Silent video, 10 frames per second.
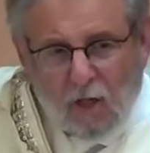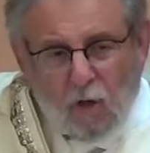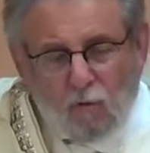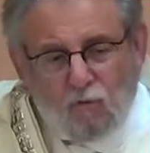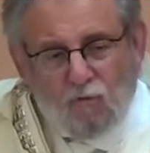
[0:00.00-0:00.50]

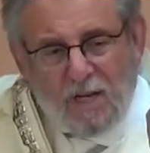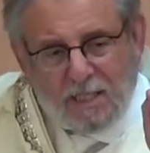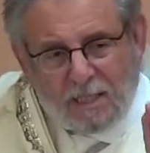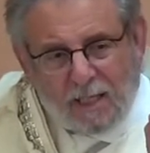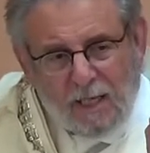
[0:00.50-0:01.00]

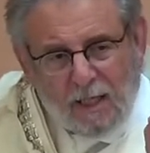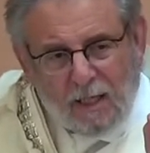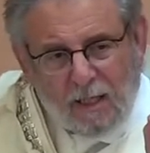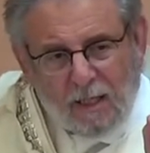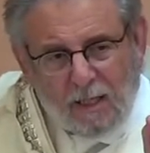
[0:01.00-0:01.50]

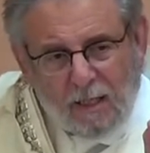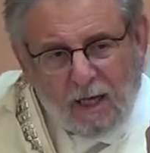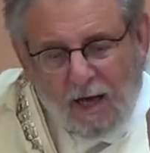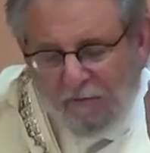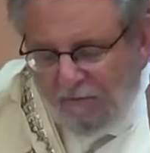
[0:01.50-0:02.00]
Risking
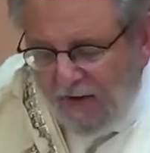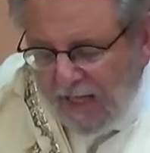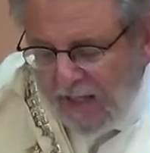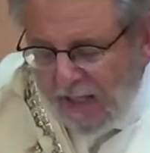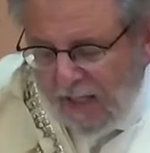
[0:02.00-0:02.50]

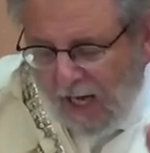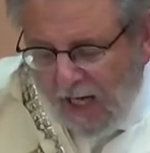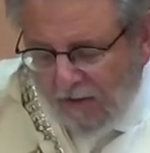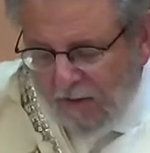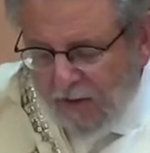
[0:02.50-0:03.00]
offending
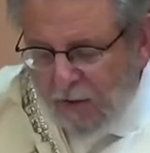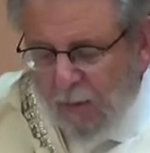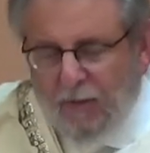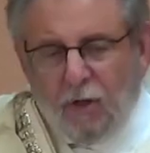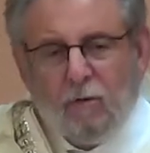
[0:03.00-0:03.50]
others
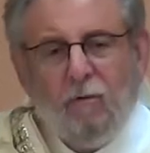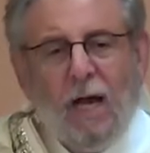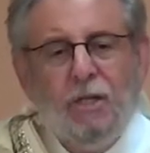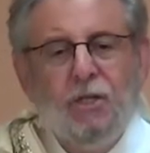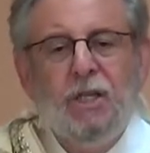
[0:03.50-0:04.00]
with your
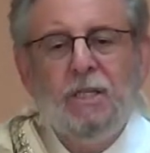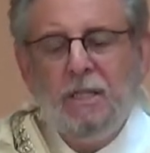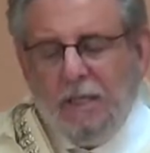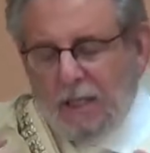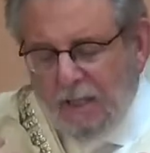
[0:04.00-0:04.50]
righteous
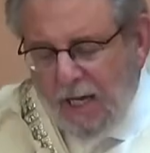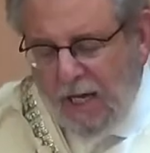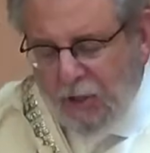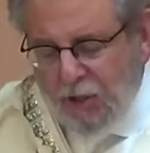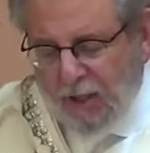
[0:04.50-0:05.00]

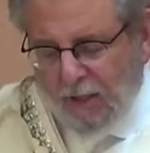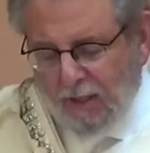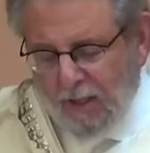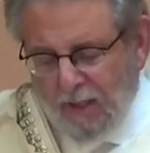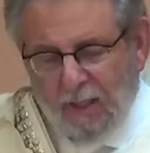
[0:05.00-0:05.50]
indignation